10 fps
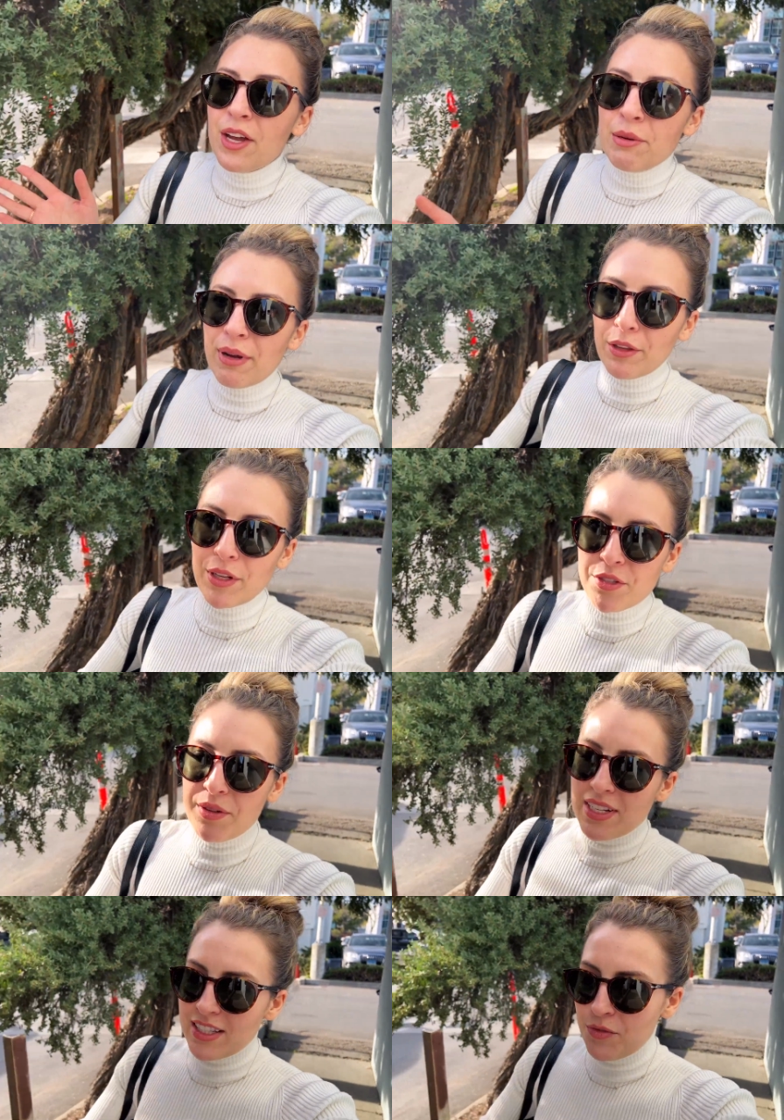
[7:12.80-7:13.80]
Palo Alto
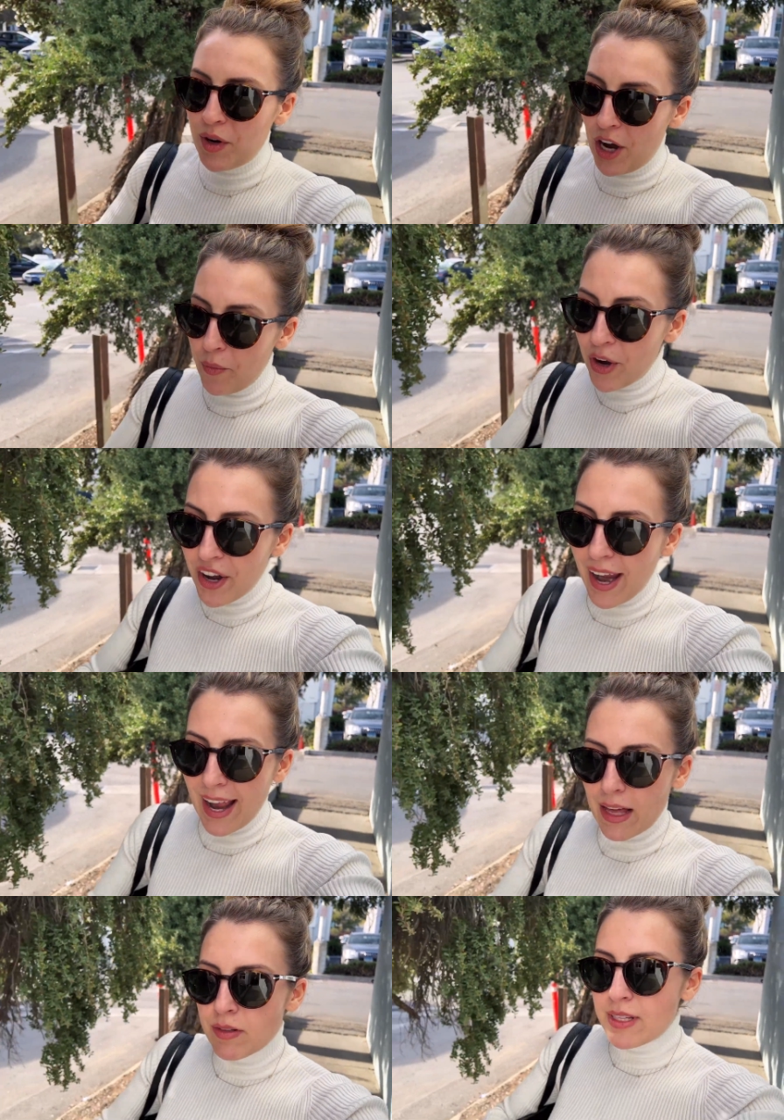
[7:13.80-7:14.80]
because that's where I work
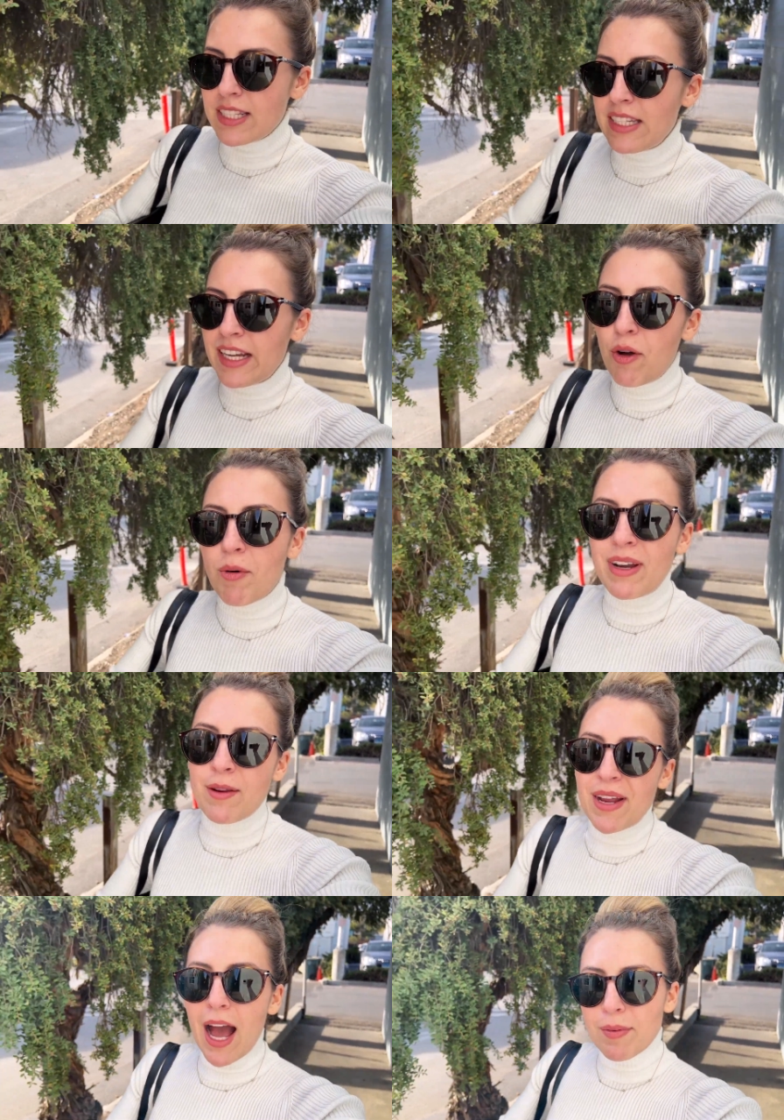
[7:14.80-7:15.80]
and I'm gonna be seeing a woman
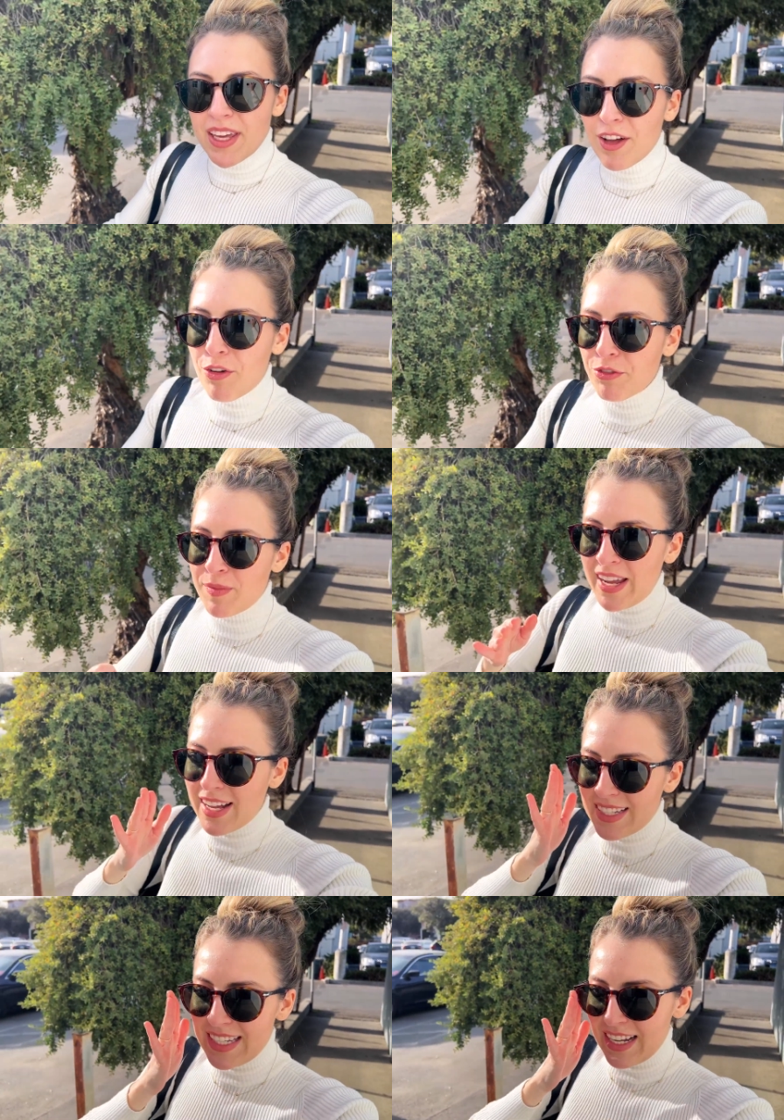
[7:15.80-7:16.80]
named Abigail for my
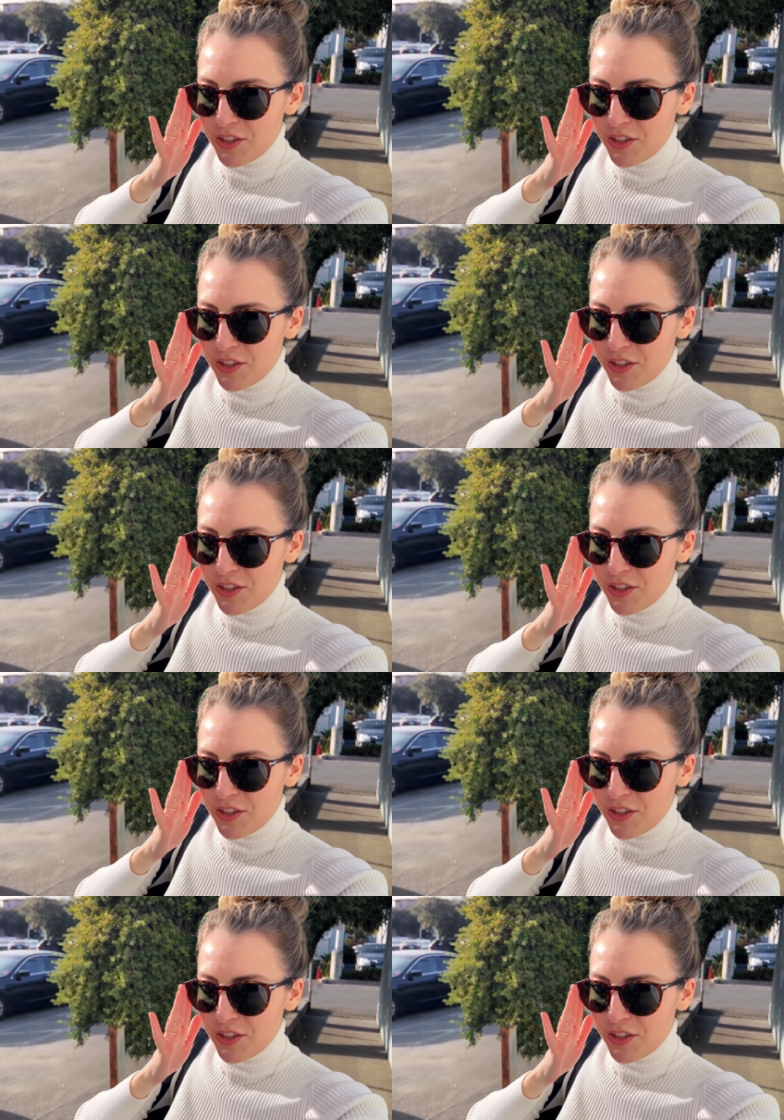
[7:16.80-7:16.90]
cut today.